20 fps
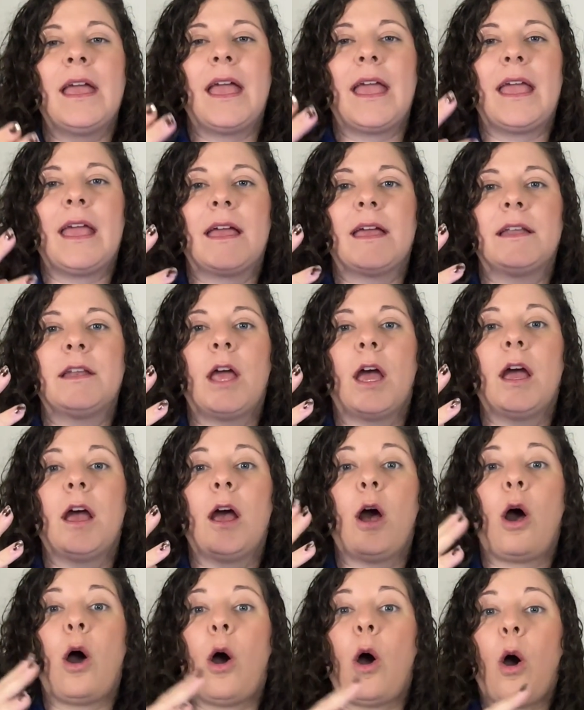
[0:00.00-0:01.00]
And
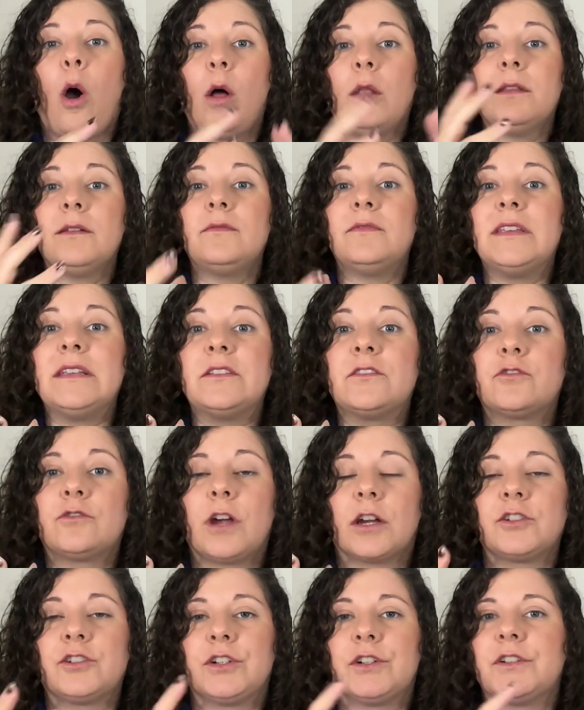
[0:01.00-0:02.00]
all of these
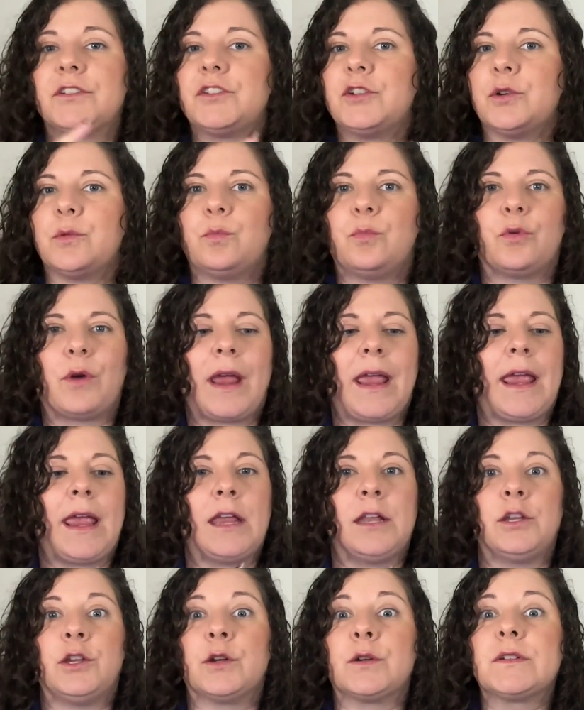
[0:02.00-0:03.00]
structures, your
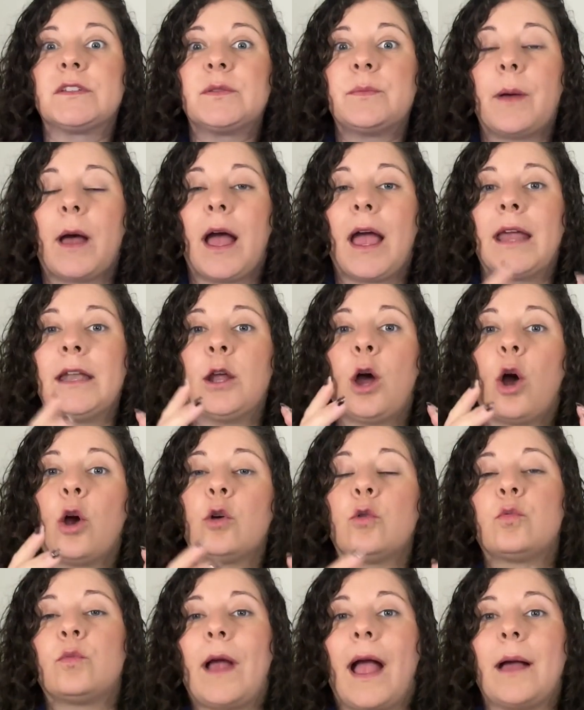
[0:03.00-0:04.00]
brain, your spine,
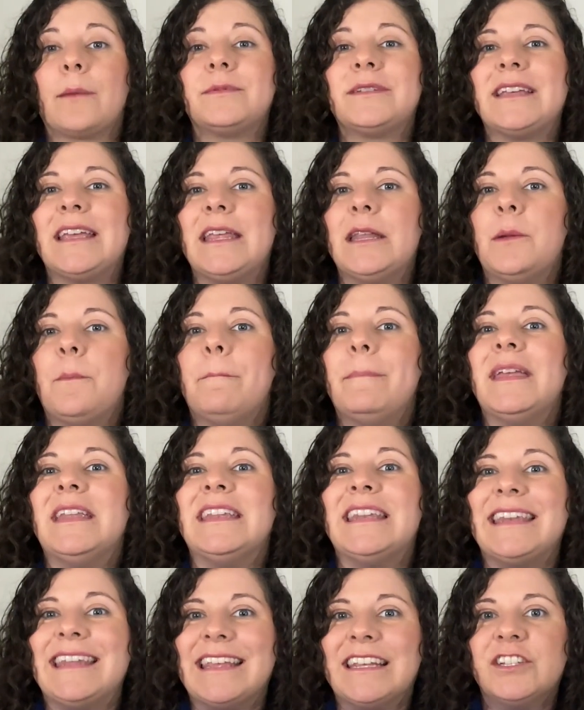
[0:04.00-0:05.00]
are wrapped in
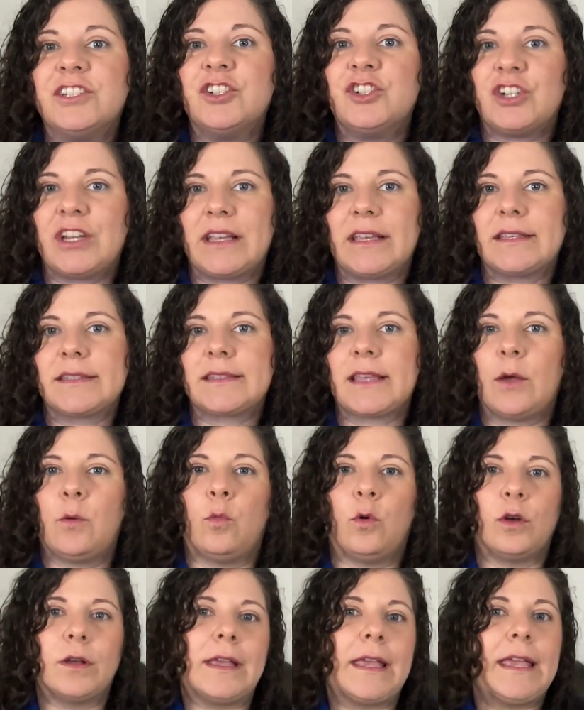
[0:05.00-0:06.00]
meninges, and
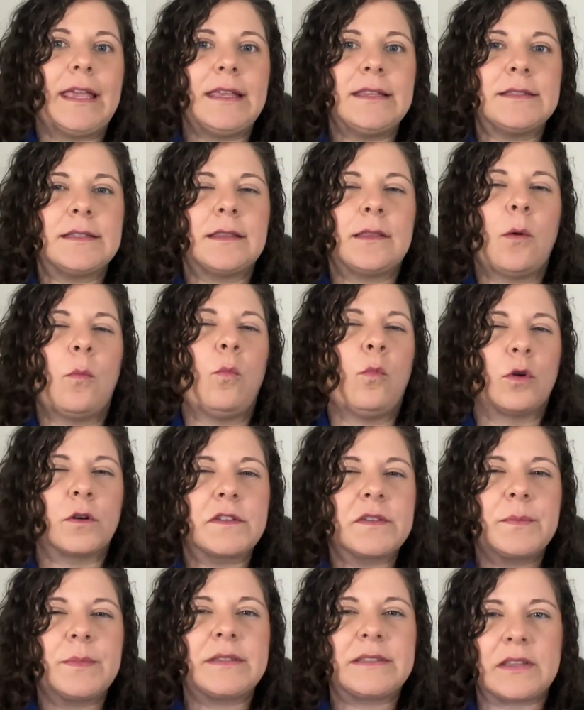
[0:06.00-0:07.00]
we'll get into them more
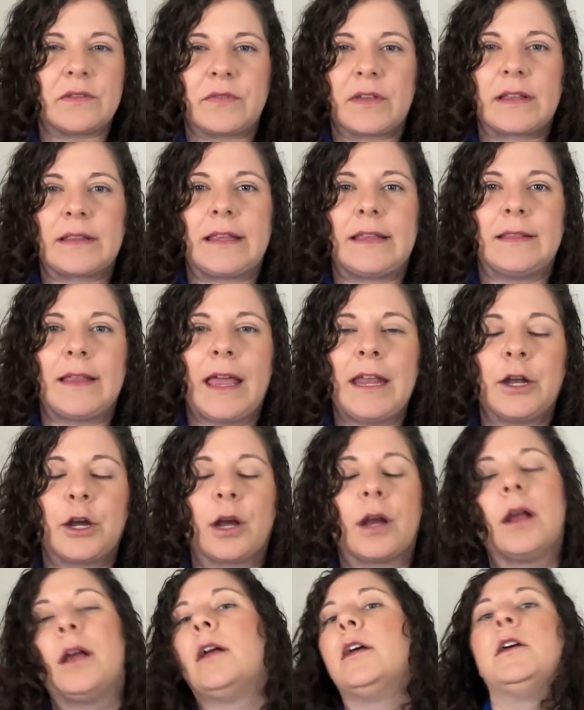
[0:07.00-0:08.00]
specifically later.